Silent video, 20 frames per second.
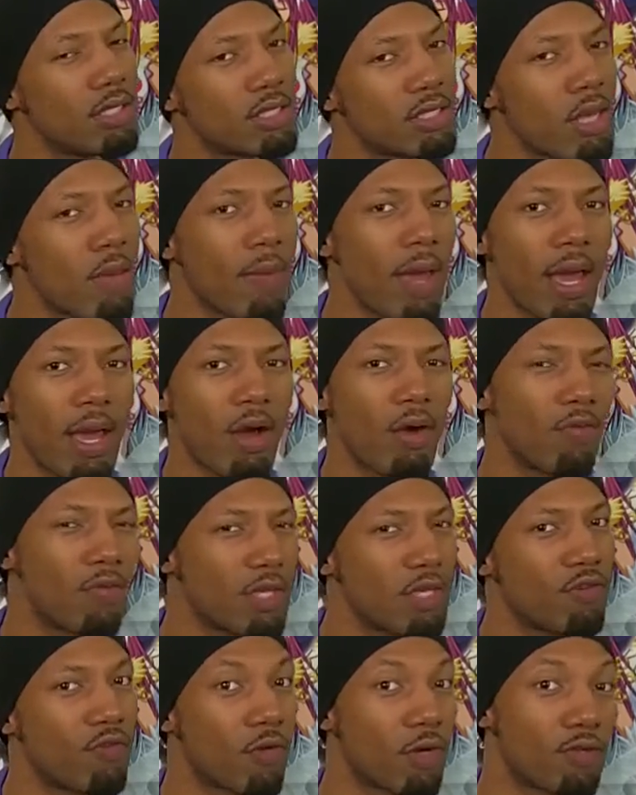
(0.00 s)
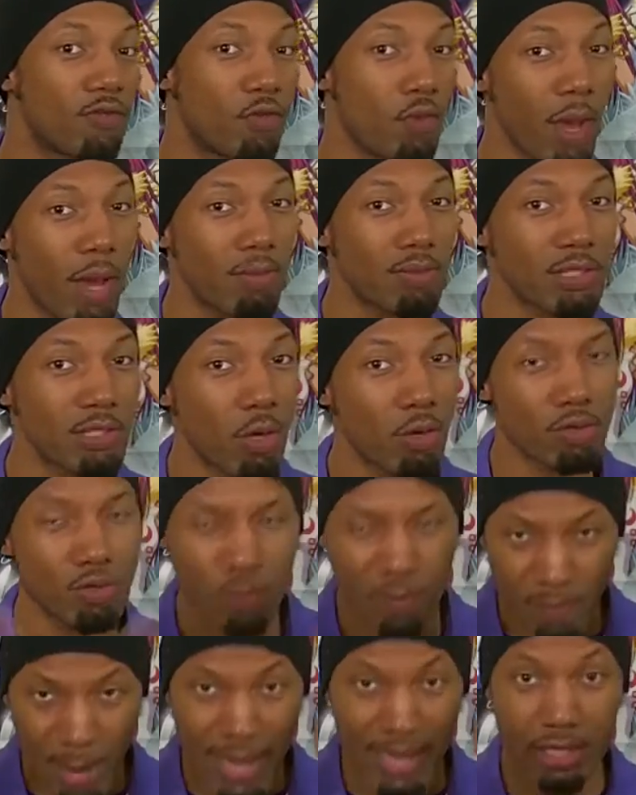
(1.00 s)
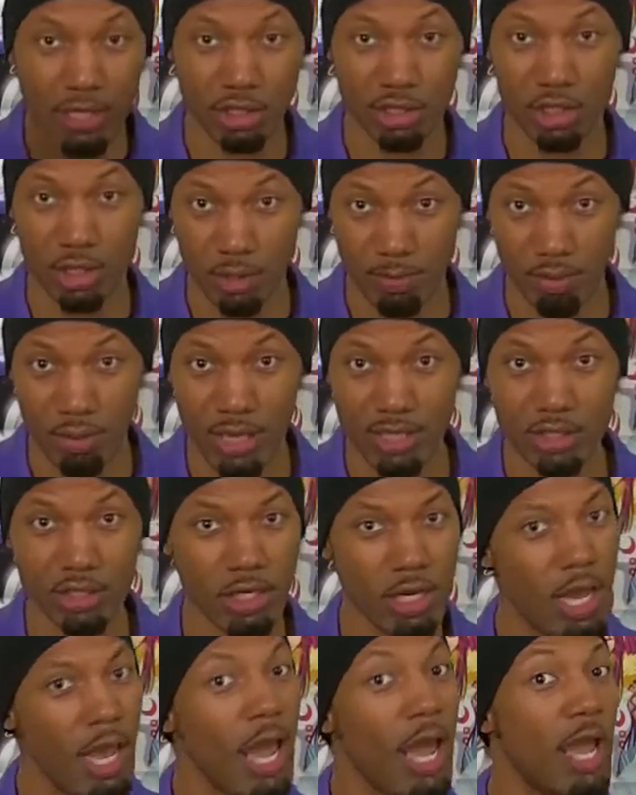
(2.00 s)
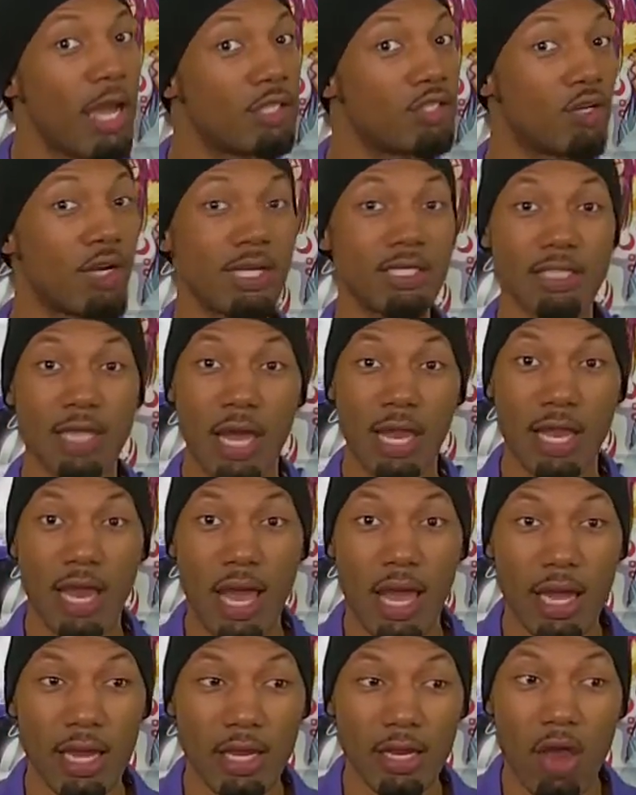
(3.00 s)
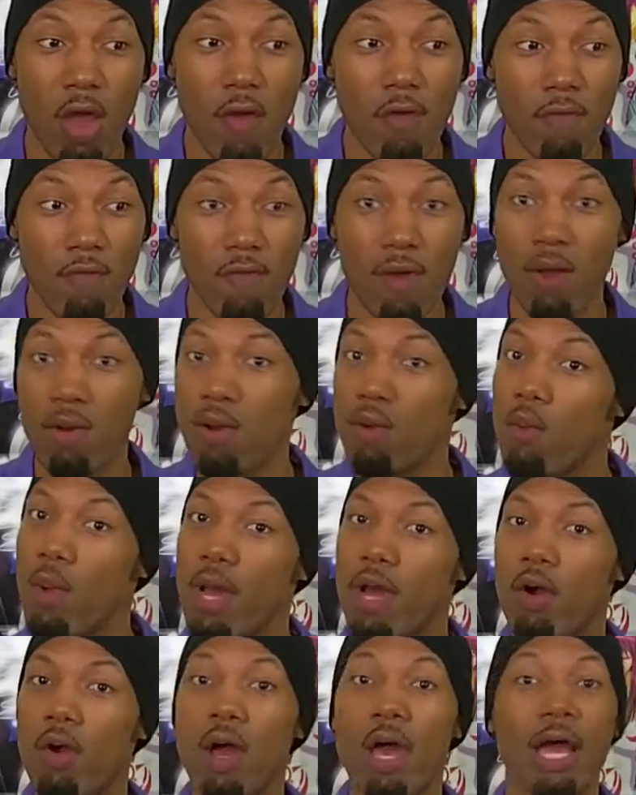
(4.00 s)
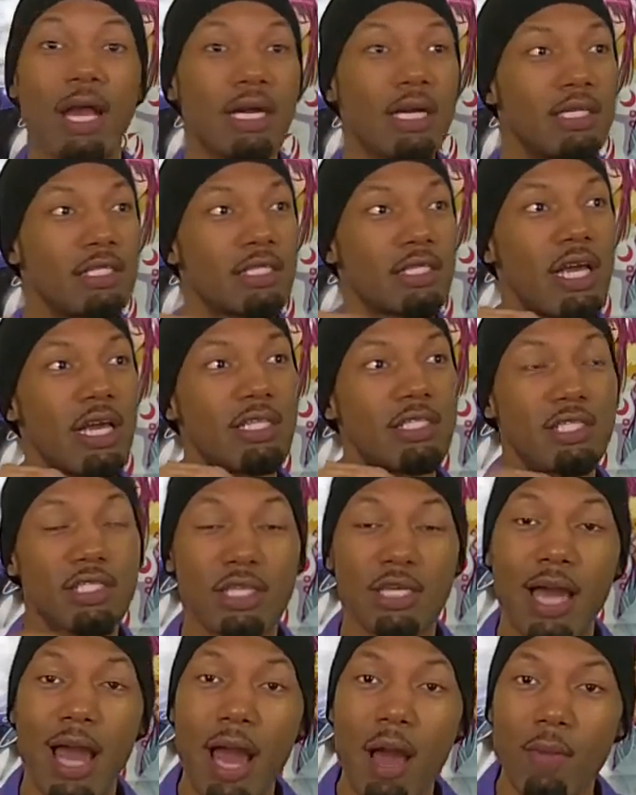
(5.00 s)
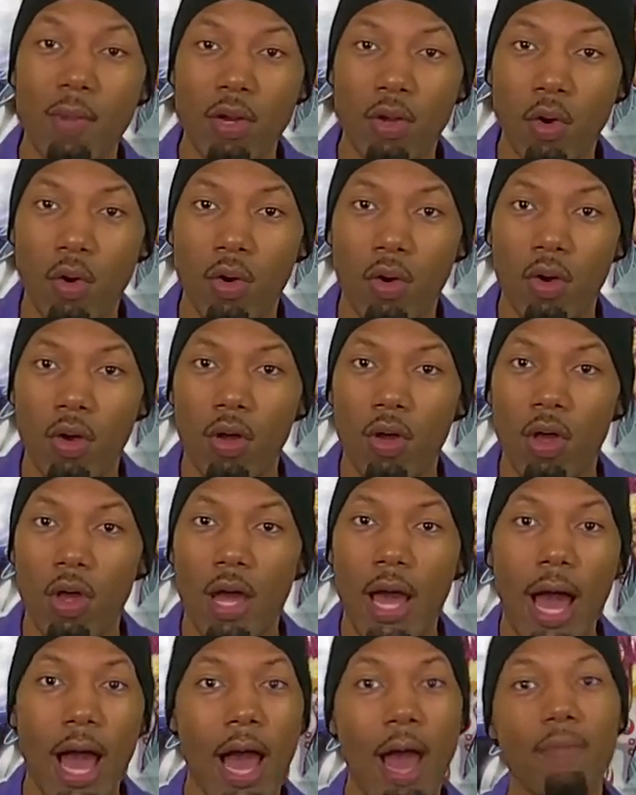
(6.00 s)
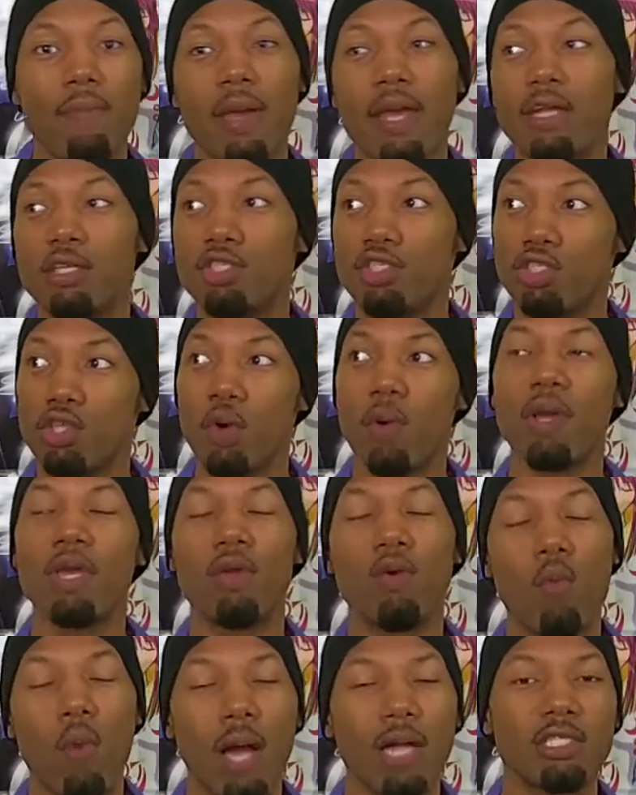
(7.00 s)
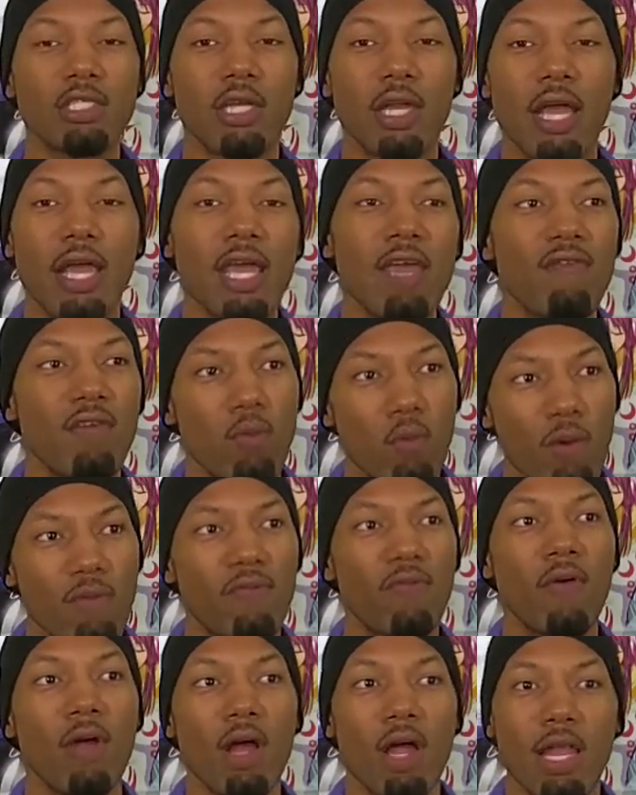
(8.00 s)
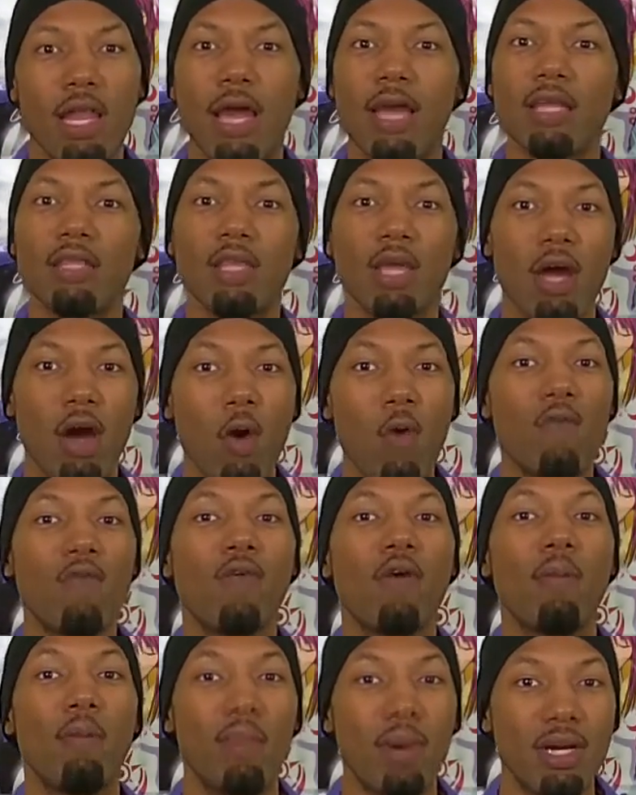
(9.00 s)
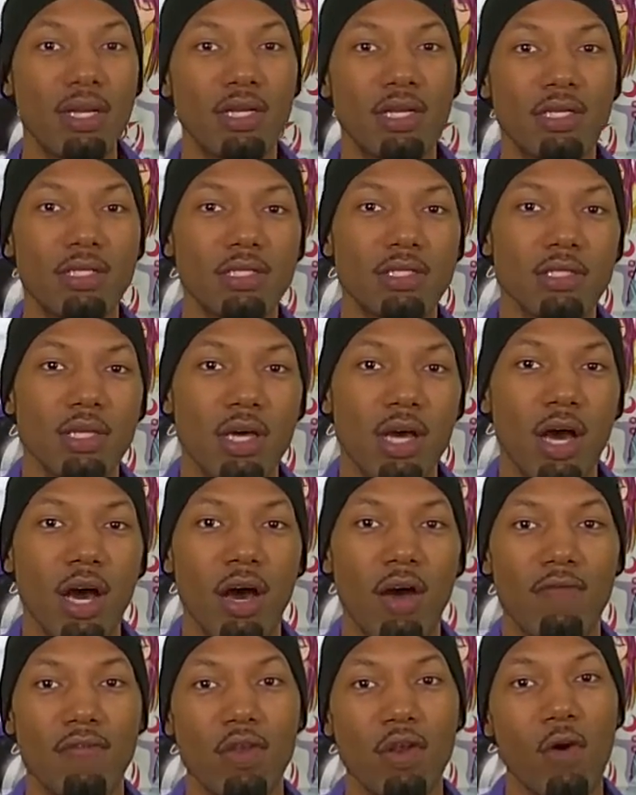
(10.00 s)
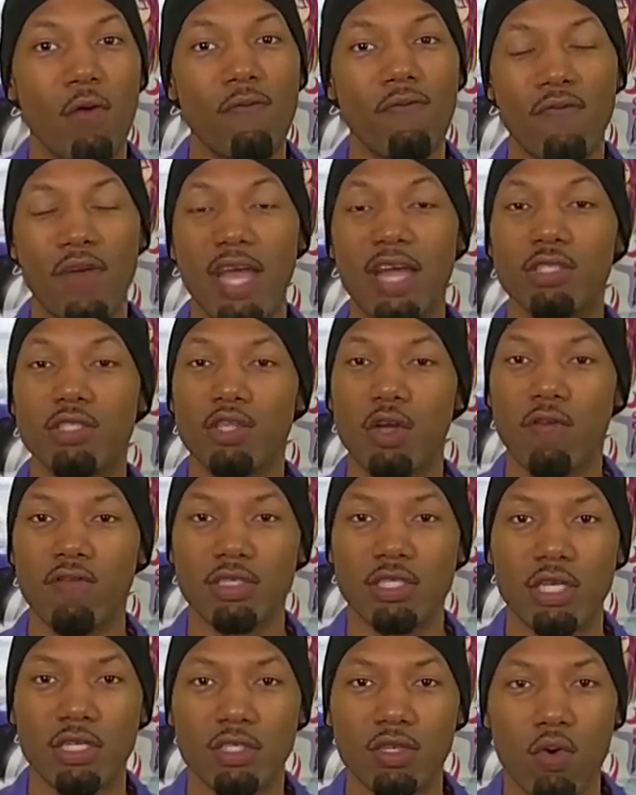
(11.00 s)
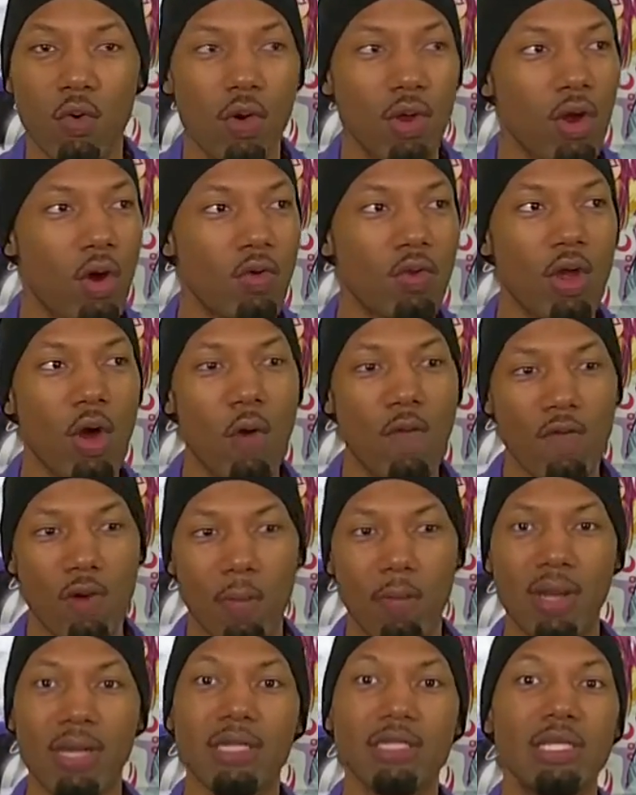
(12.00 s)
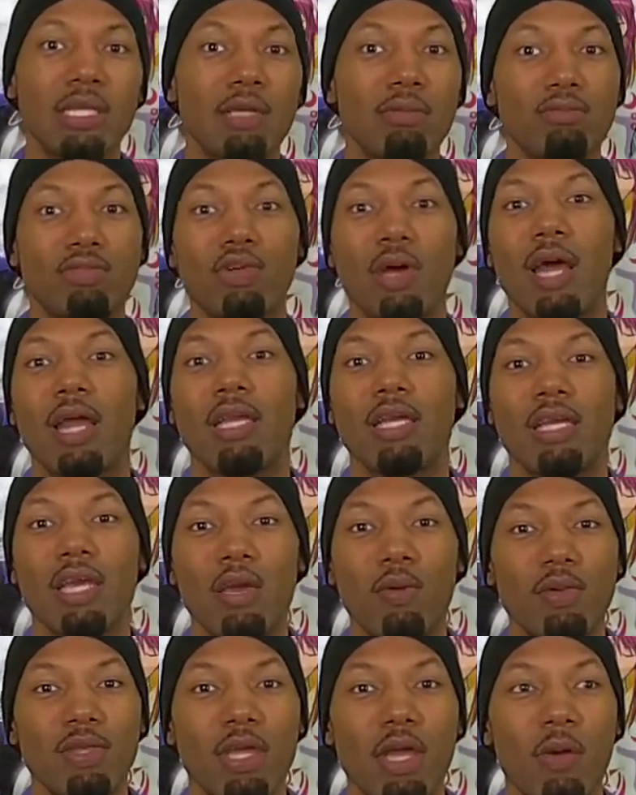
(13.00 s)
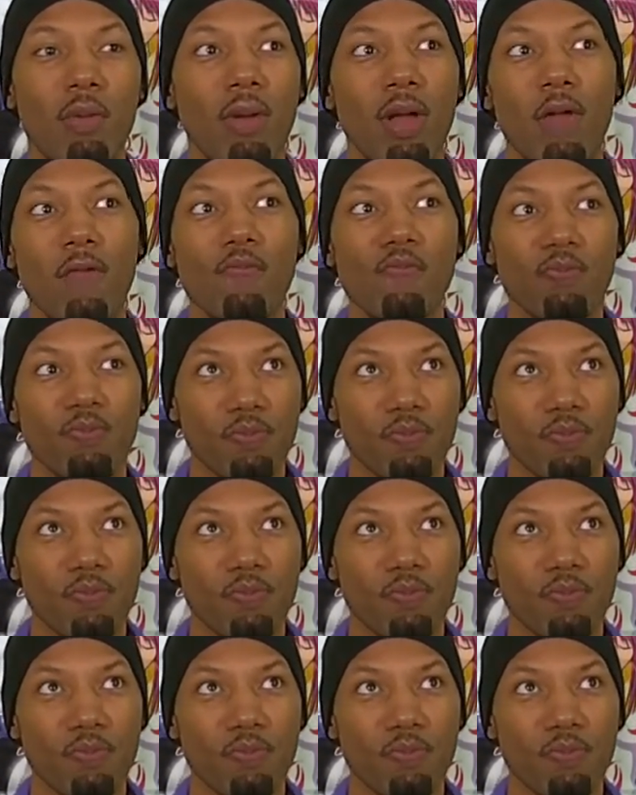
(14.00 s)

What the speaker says: It's somehow, these first few episodes, with my initial impression, it treads that line very well, because it's comical. I'm enjoying watching it, even with like the overabundance of, you know, fan service that's going on, the overabundance of them trying to get with him,